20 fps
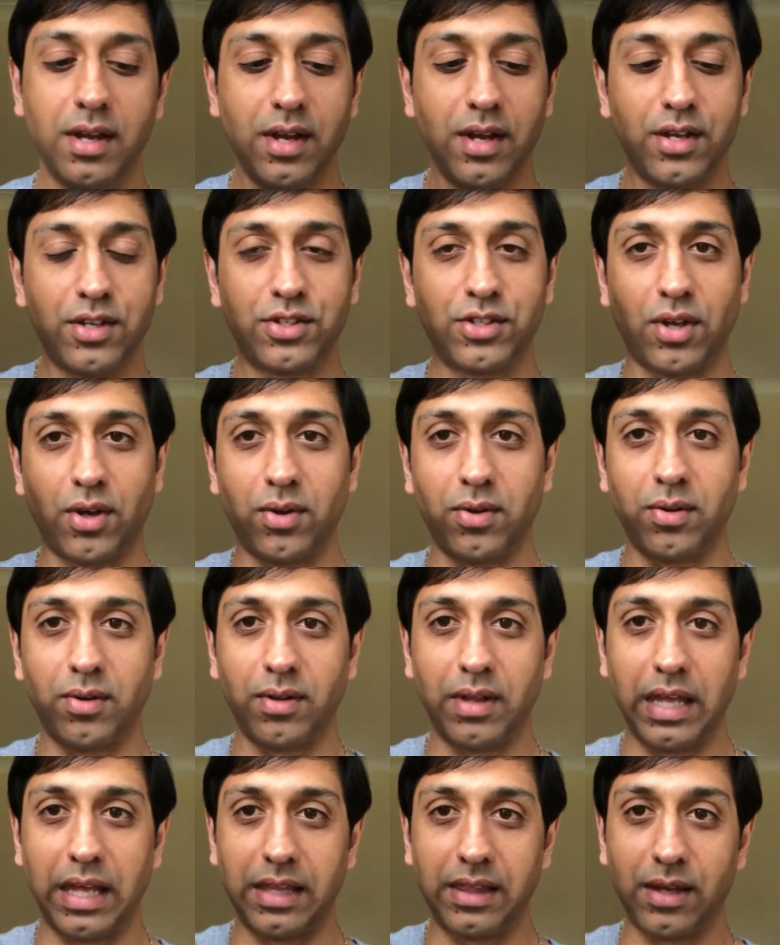So
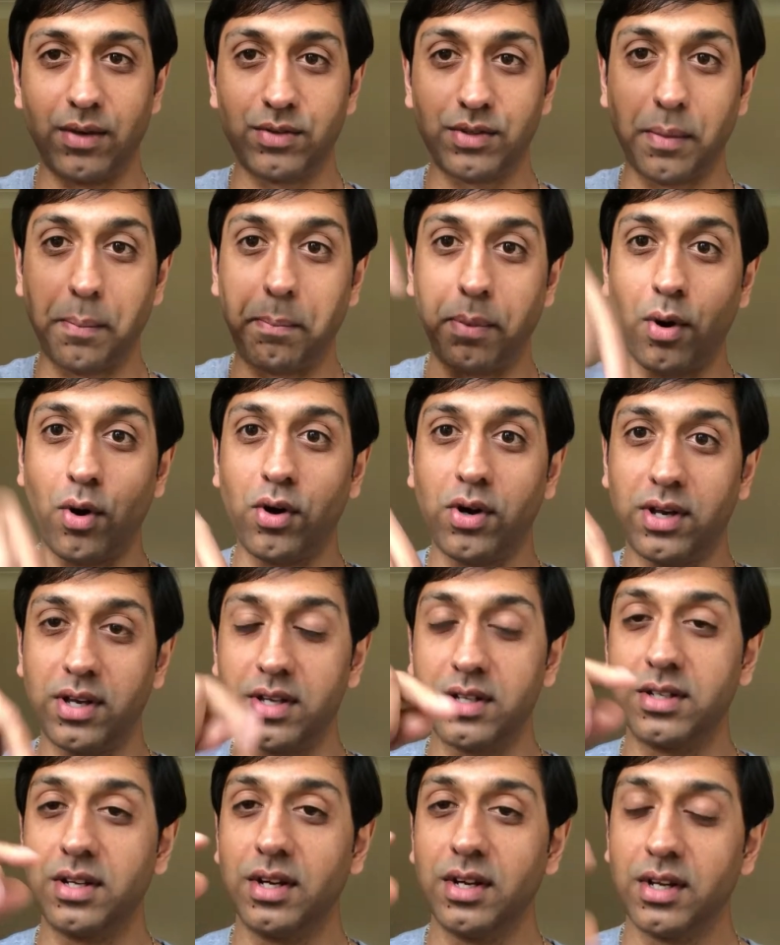there was a
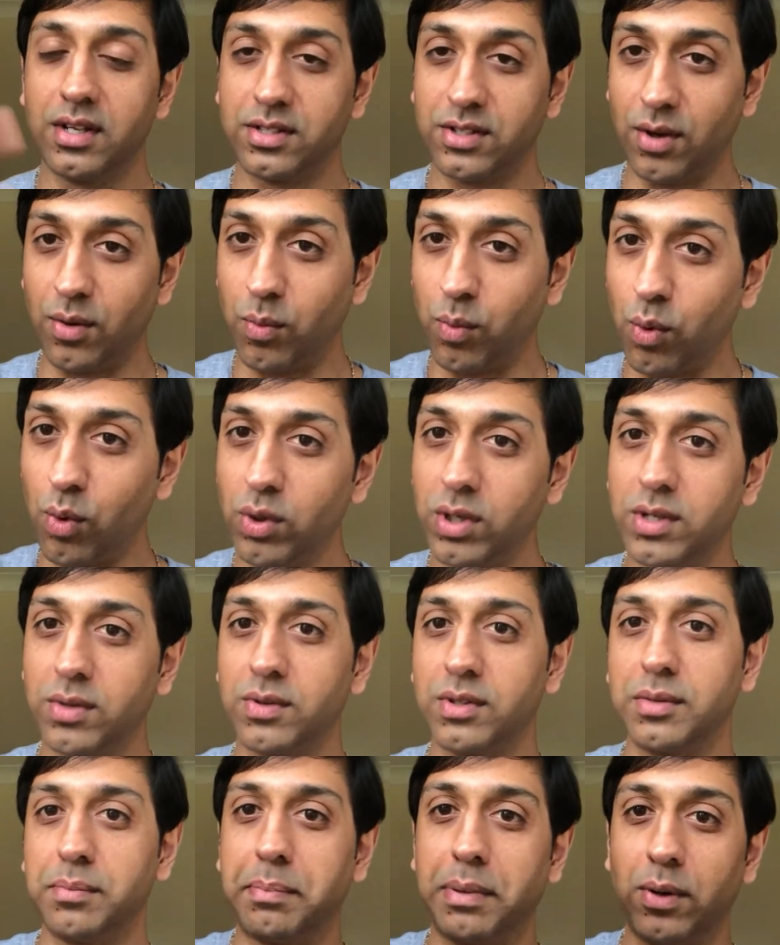blockage, so water
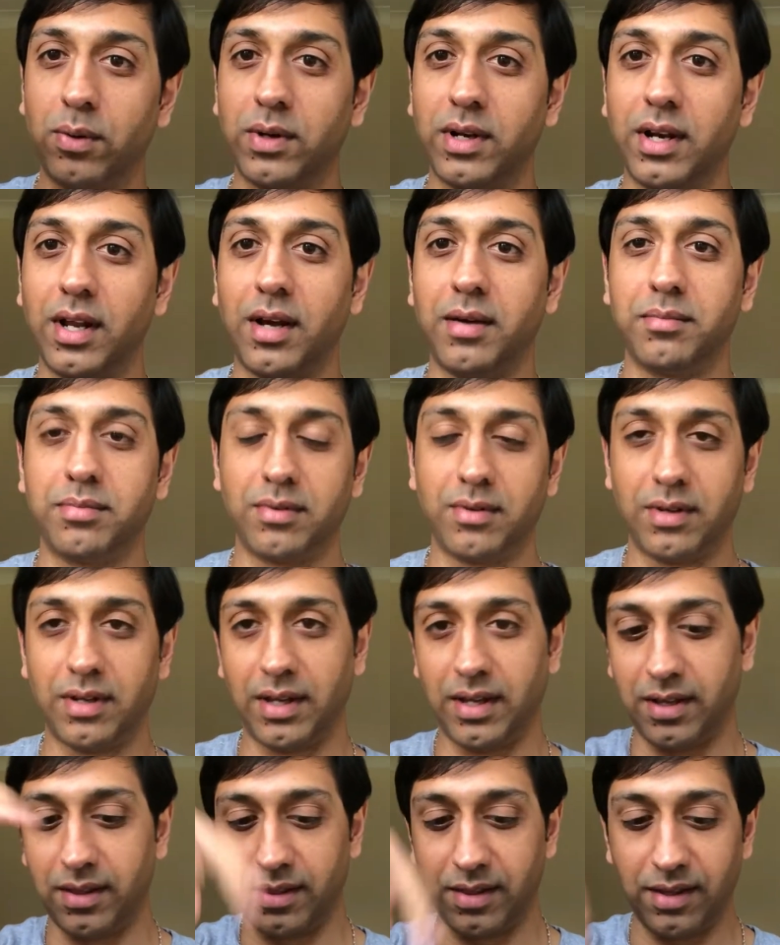was building up
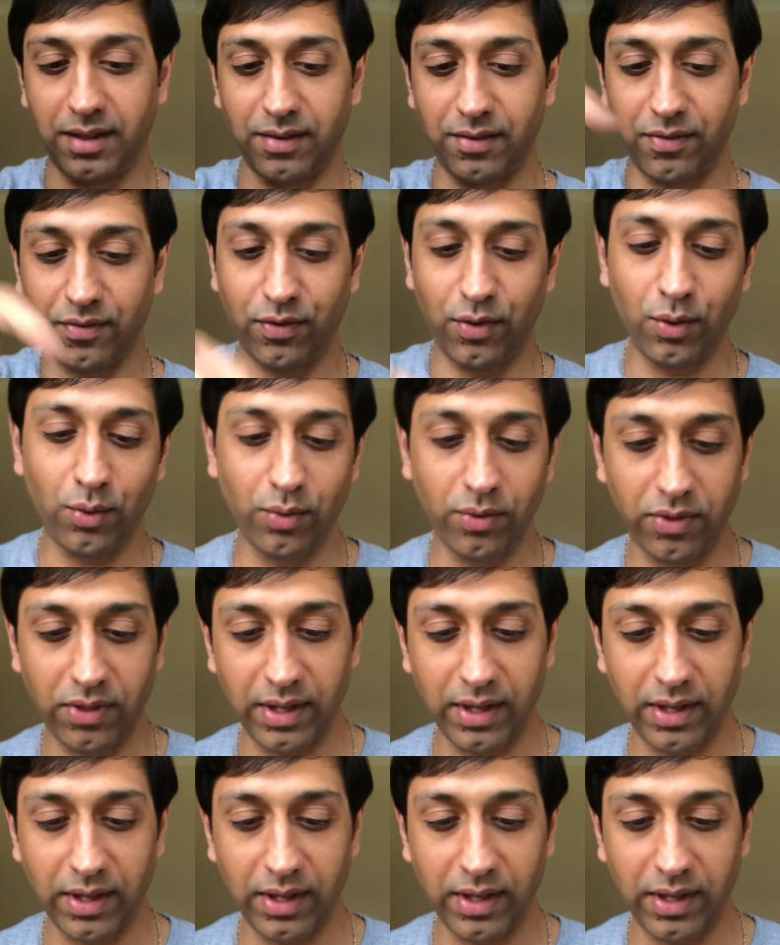in the fuel